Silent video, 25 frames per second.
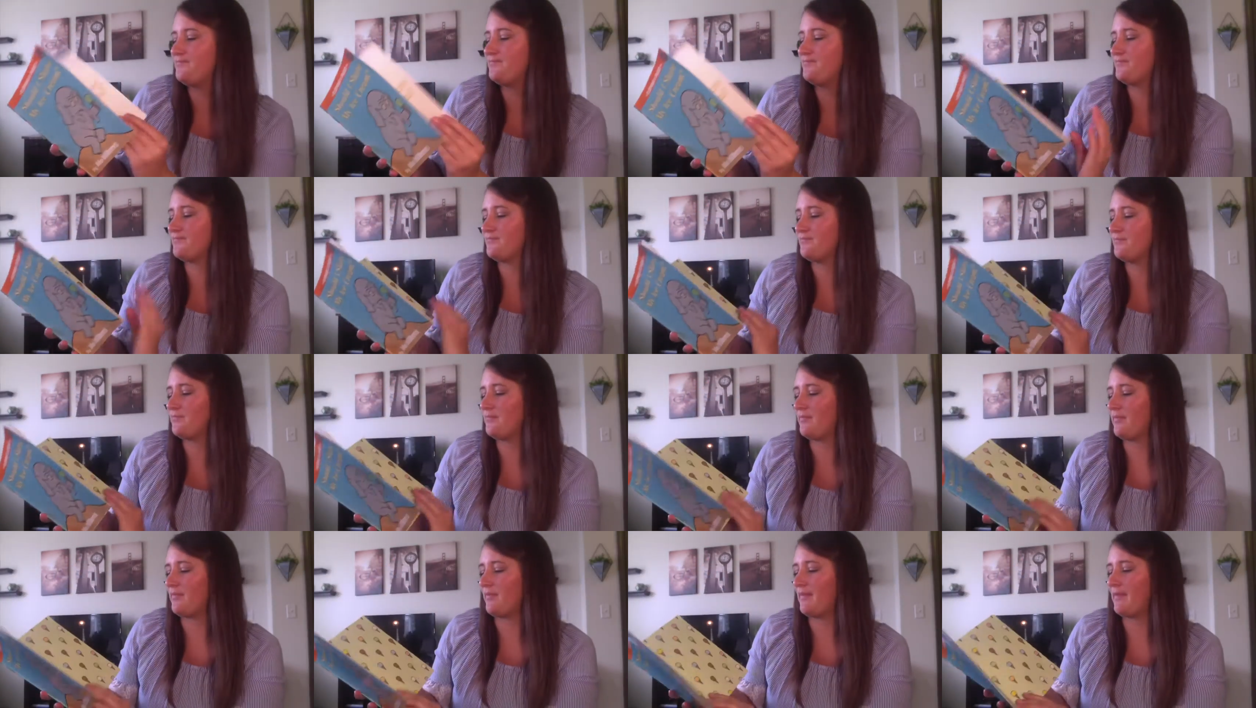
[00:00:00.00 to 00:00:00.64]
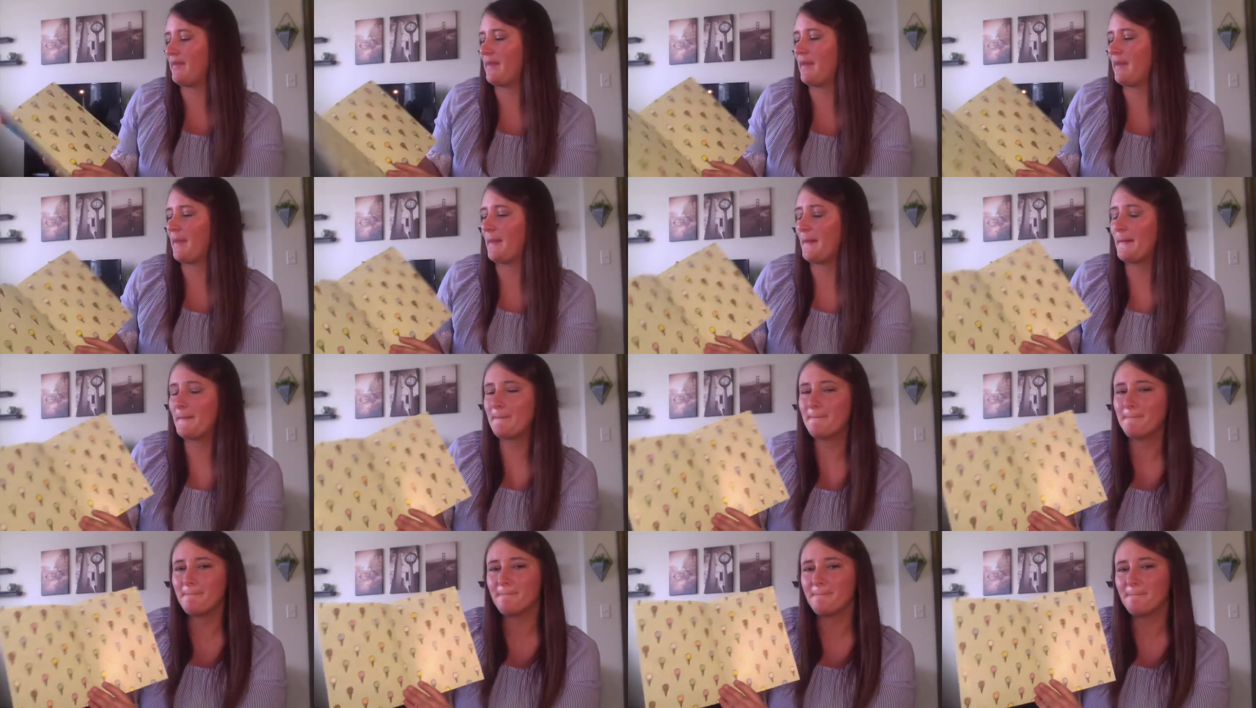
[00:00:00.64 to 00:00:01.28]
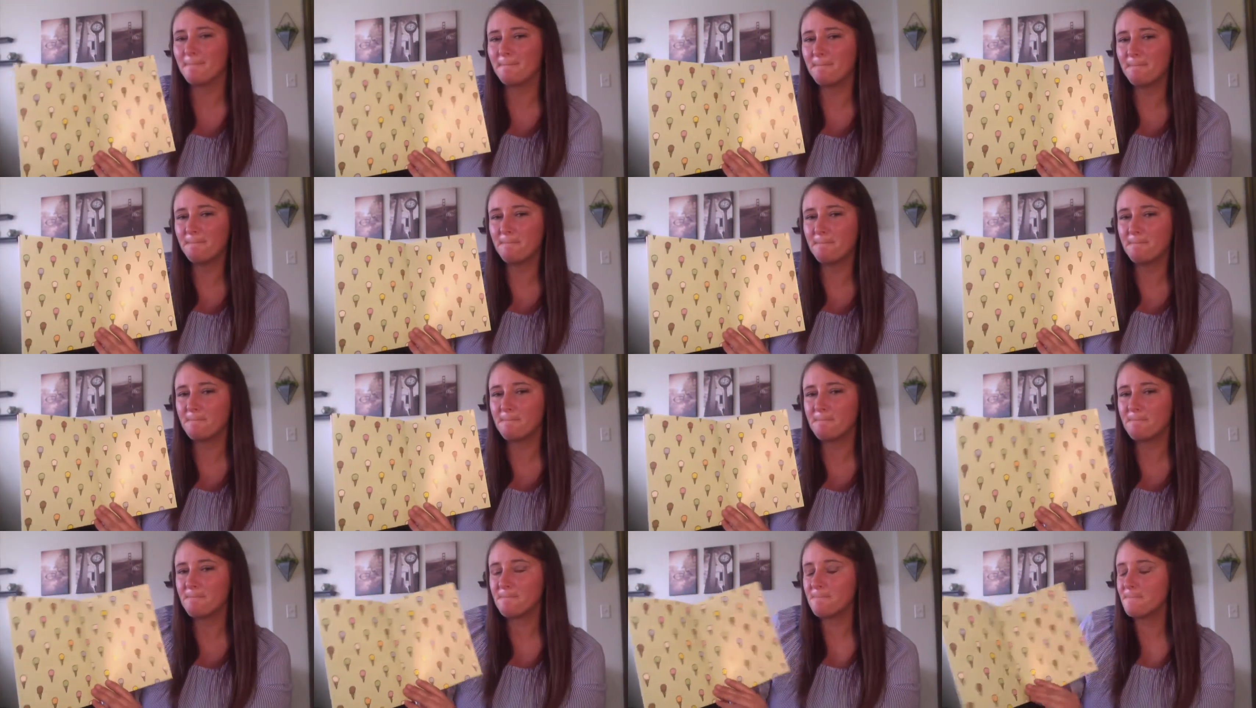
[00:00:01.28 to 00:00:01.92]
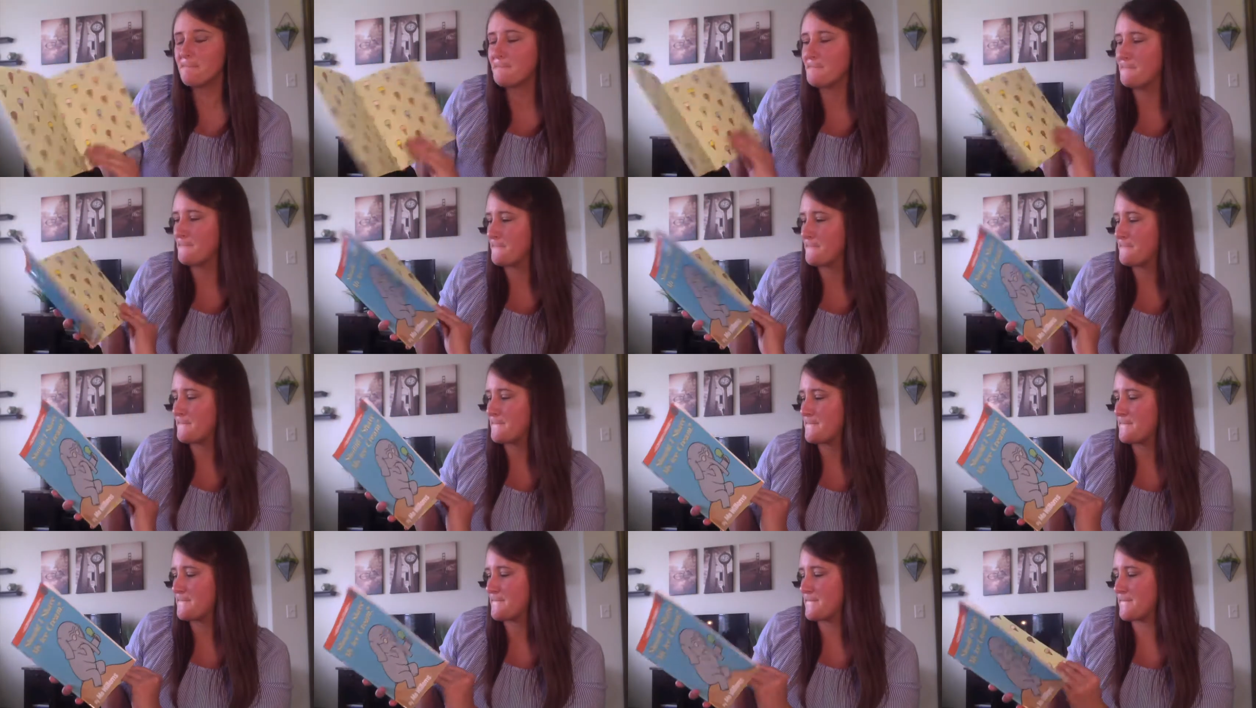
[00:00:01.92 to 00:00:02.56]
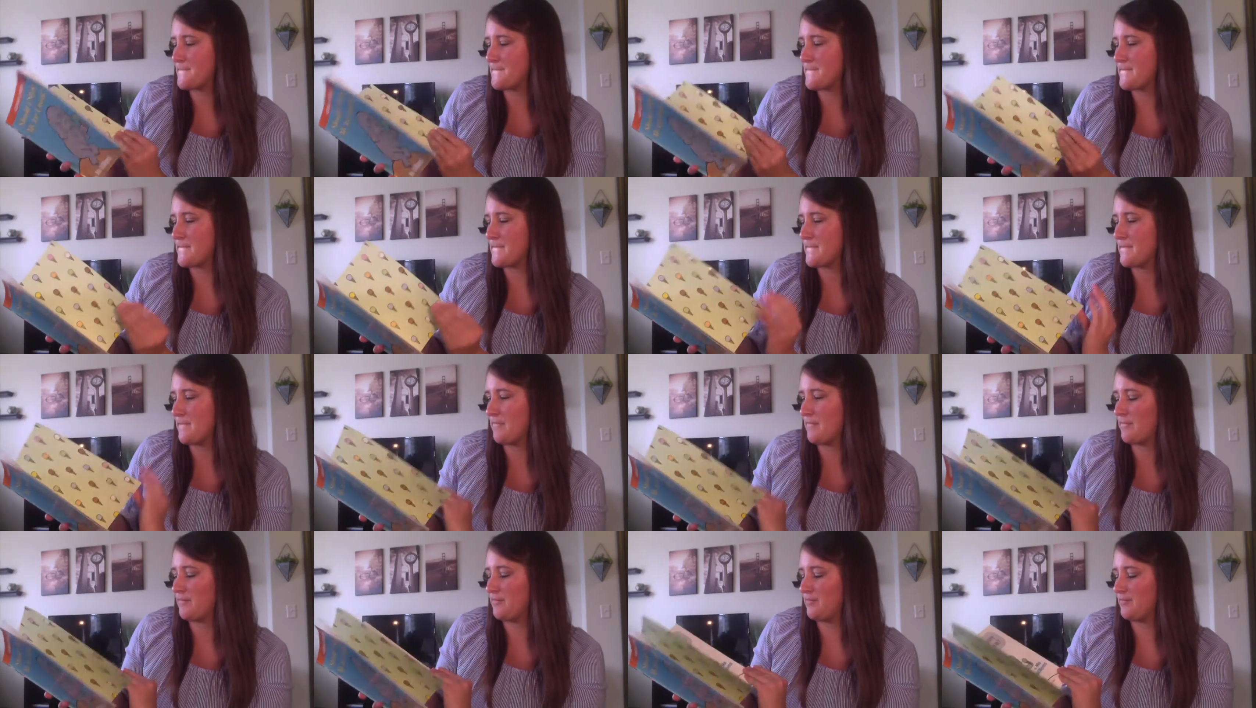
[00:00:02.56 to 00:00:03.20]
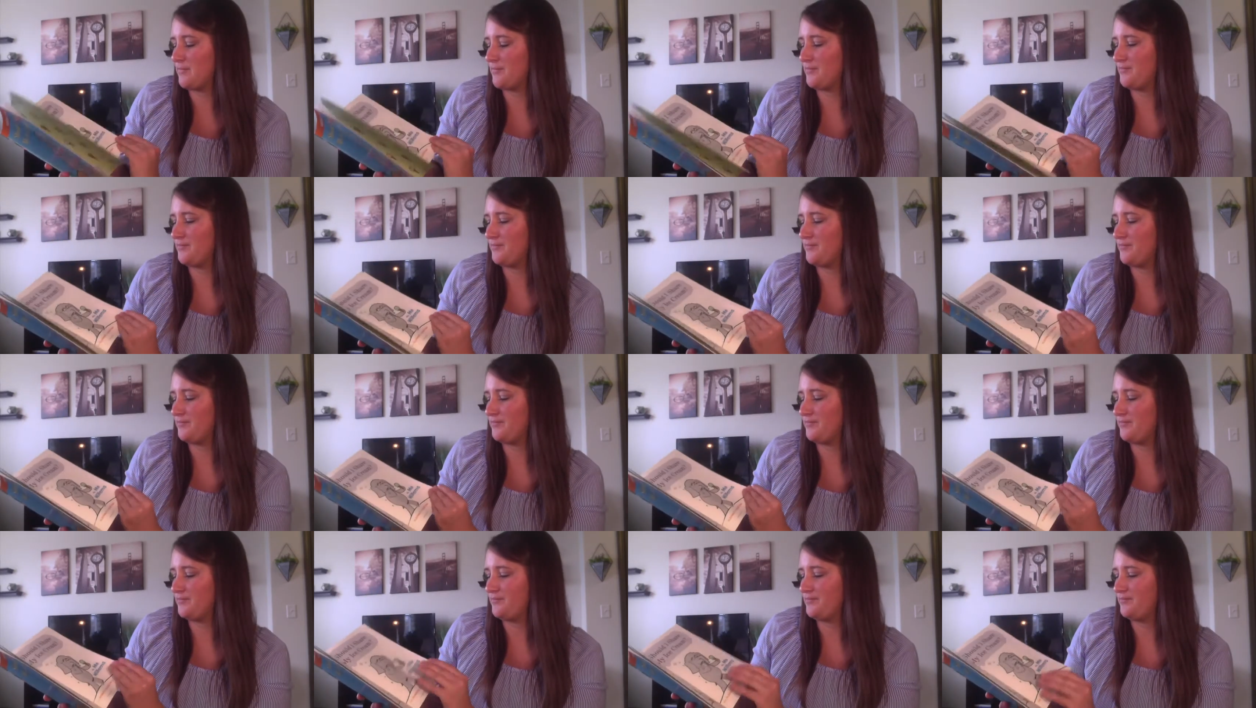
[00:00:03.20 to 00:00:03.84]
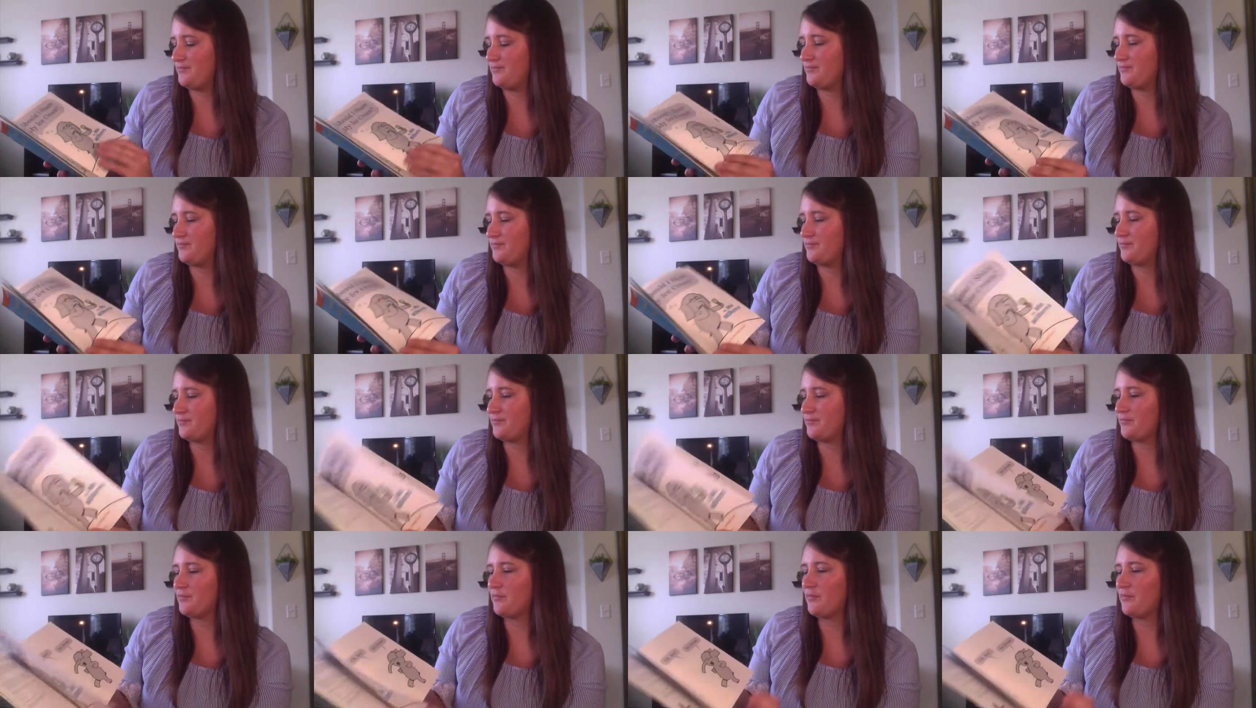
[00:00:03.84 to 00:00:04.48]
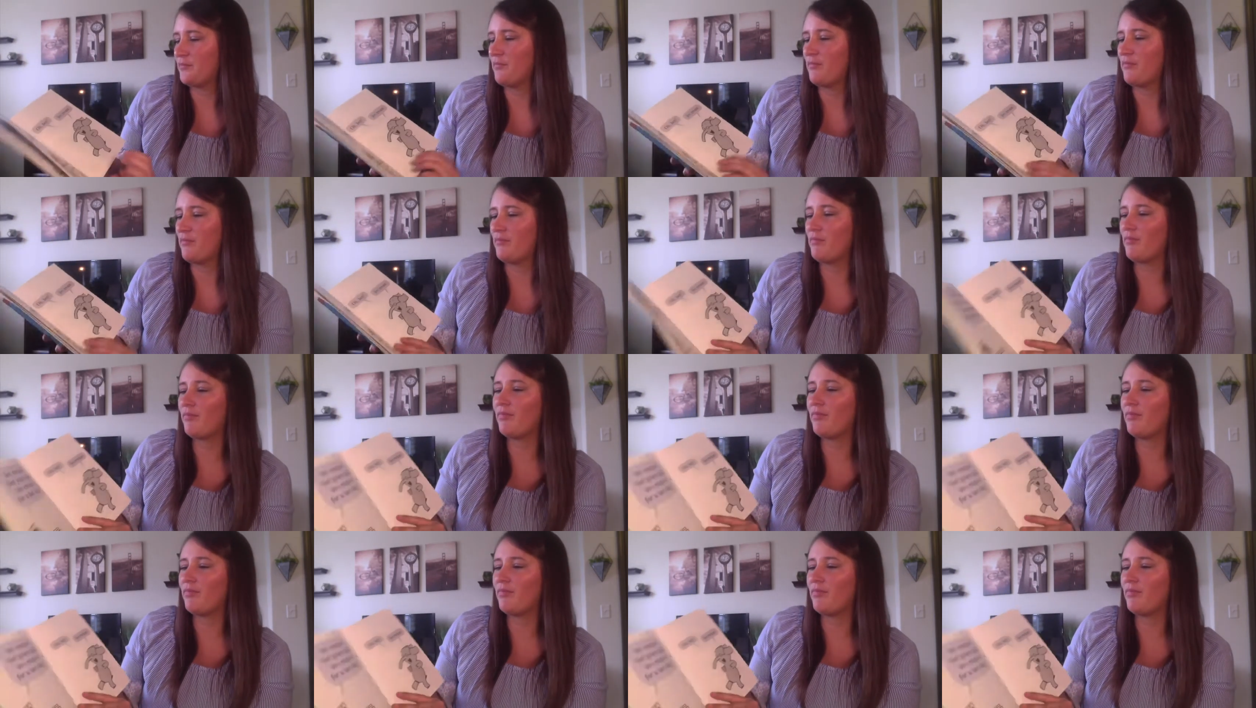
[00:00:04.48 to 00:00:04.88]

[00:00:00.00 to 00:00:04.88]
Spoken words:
Nothing is said.